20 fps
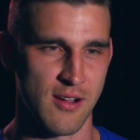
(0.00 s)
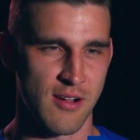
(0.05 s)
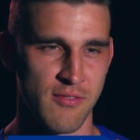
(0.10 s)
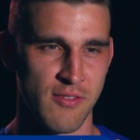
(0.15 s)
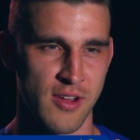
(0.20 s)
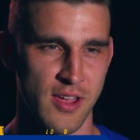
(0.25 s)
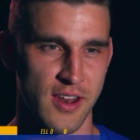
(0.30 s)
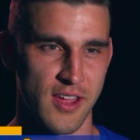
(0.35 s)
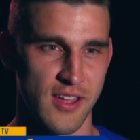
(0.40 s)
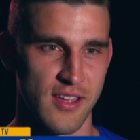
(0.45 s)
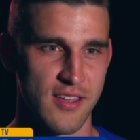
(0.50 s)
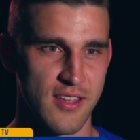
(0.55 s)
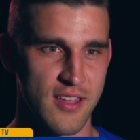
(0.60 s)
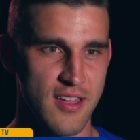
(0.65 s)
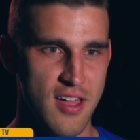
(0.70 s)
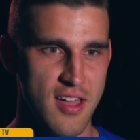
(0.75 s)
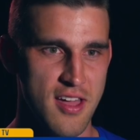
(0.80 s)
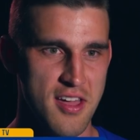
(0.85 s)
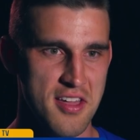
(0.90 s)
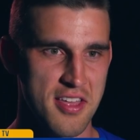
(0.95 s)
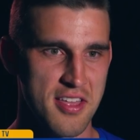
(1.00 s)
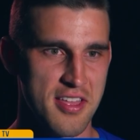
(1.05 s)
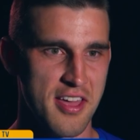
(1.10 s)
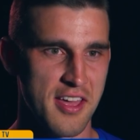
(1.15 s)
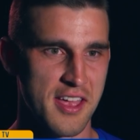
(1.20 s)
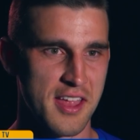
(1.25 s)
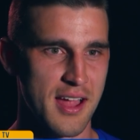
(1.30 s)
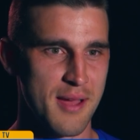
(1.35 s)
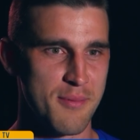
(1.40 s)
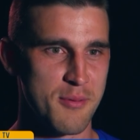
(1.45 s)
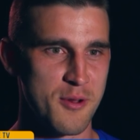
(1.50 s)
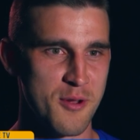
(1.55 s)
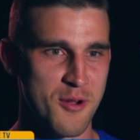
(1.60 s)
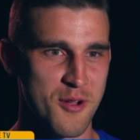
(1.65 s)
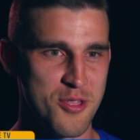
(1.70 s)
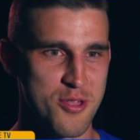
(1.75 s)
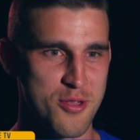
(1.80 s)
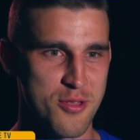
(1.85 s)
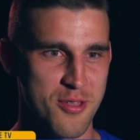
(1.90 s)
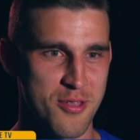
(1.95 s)
I need to kick it up a
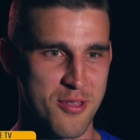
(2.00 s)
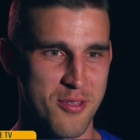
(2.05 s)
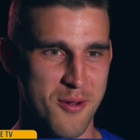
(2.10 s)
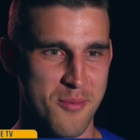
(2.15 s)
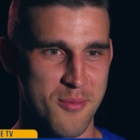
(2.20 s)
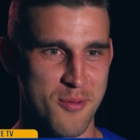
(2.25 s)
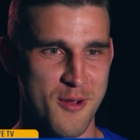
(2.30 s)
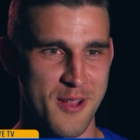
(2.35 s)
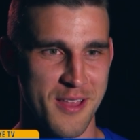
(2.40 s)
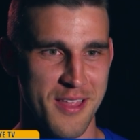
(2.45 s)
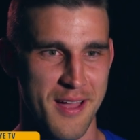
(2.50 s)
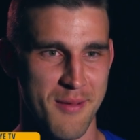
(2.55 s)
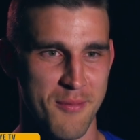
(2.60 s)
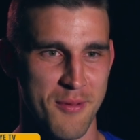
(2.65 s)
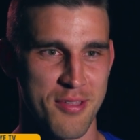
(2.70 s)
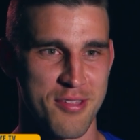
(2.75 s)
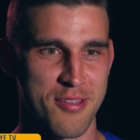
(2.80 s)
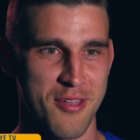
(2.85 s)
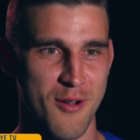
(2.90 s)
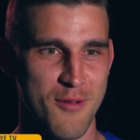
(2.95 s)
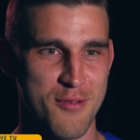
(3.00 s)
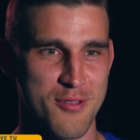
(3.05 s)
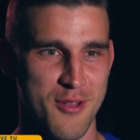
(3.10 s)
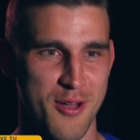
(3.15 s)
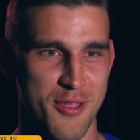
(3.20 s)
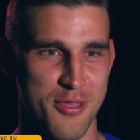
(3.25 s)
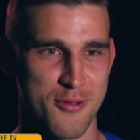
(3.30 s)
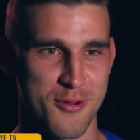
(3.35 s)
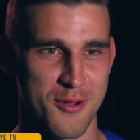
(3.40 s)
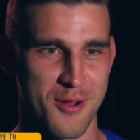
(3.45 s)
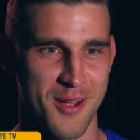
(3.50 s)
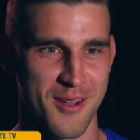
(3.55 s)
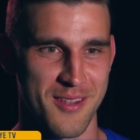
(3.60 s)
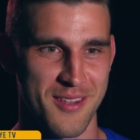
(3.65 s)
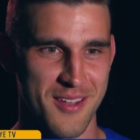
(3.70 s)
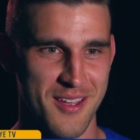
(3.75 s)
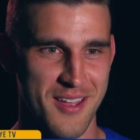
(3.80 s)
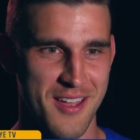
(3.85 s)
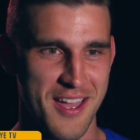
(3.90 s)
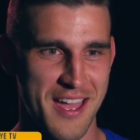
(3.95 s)
notch because I'm pretty loud myself. So I thought I'd
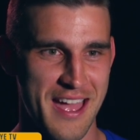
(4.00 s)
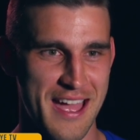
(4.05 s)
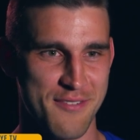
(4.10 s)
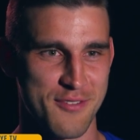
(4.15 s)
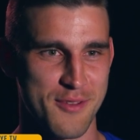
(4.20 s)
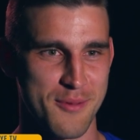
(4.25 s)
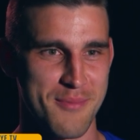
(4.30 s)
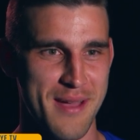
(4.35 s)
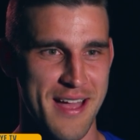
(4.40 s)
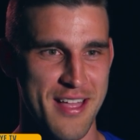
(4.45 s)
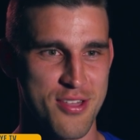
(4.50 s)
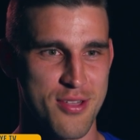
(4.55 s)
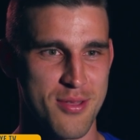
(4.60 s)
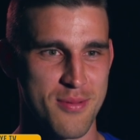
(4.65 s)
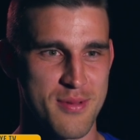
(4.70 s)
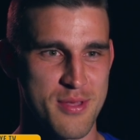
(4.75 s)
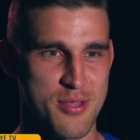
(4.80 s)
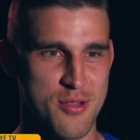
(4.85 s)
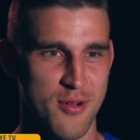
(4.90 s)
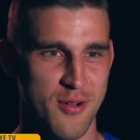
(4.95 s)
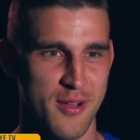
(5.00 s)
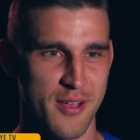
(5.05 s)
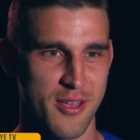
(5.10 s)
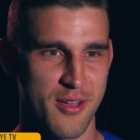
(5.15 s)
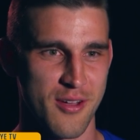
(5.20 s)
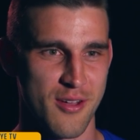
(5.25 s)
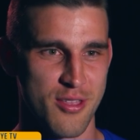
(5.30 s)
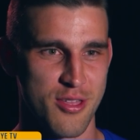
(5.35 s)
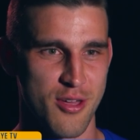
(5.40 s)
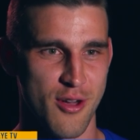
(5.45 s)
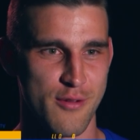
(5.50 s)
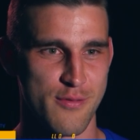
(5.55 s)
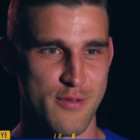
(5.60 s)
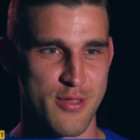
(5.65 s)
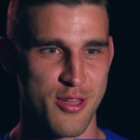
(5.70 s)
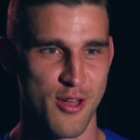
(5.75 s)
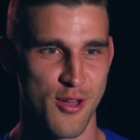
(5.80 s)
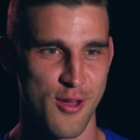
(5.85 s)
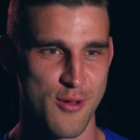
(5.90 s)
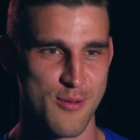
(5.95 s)
have to match him and try and go toe
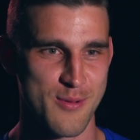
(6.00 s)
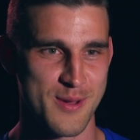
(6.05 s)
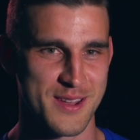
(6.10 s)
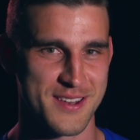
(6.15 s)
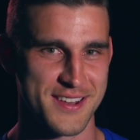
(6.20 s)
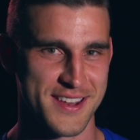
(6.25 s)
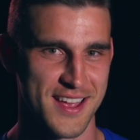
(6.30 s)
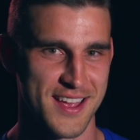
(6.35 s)
for toe, but.